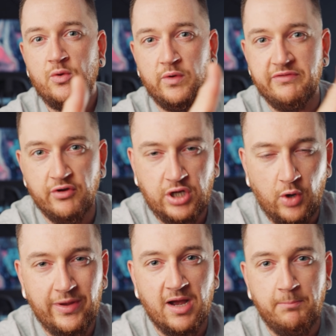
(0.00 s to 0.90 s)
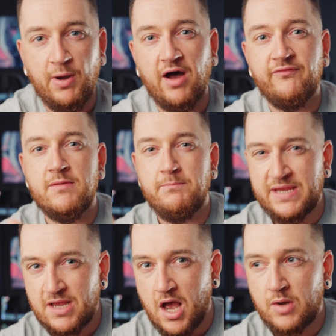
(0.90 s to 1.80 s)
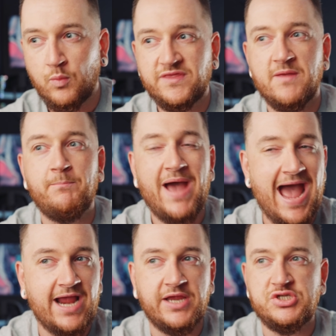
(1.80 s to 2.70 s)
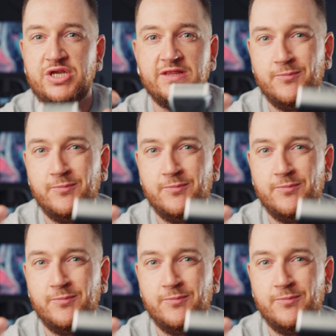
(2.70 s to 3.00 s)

when they're going above and beyond with the packaging,